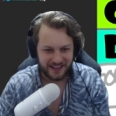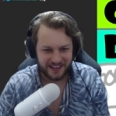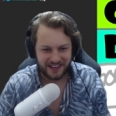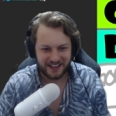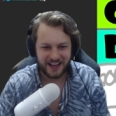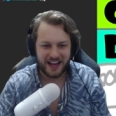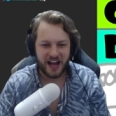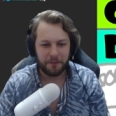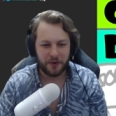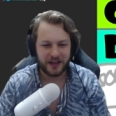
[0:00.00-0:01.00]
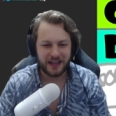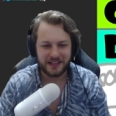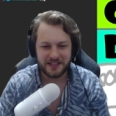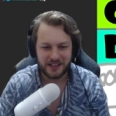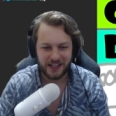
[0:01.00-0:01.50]
Okay, I'm putting it
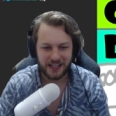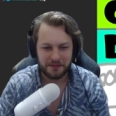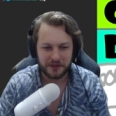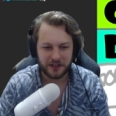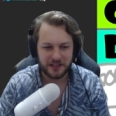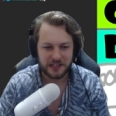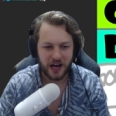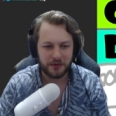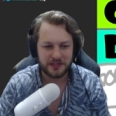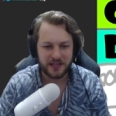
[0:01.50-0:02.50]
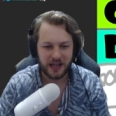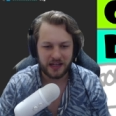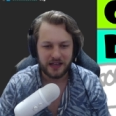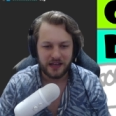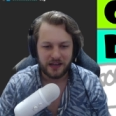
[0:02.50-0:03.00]
in C because I would
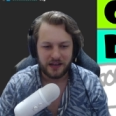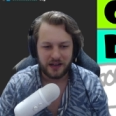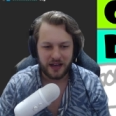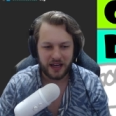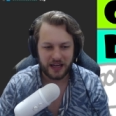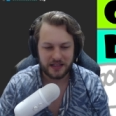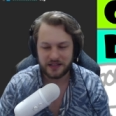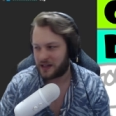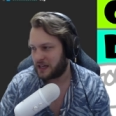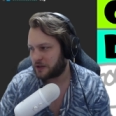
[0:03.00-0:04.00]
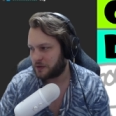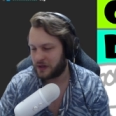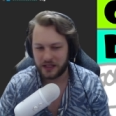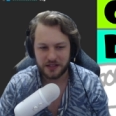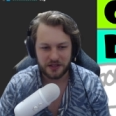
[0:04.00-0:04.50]
say it is
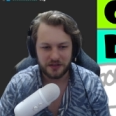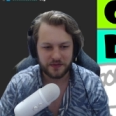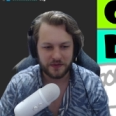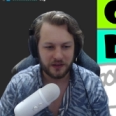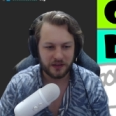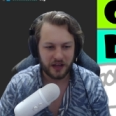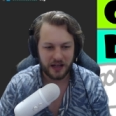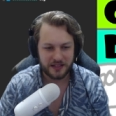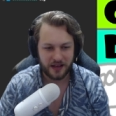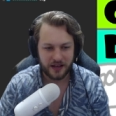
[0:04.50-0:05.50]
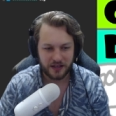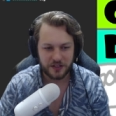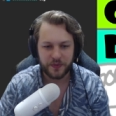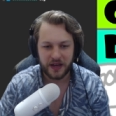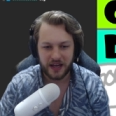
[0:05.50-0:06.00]
equally as useful as like a
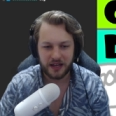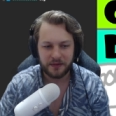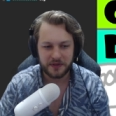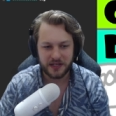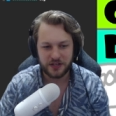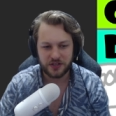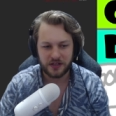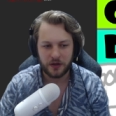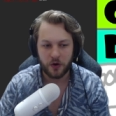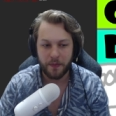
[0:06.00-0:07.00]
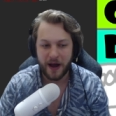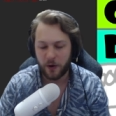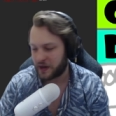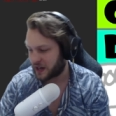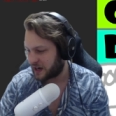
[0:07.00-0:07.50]
spear, potentially, or a metal
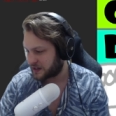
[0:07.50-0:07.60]
pickaxe,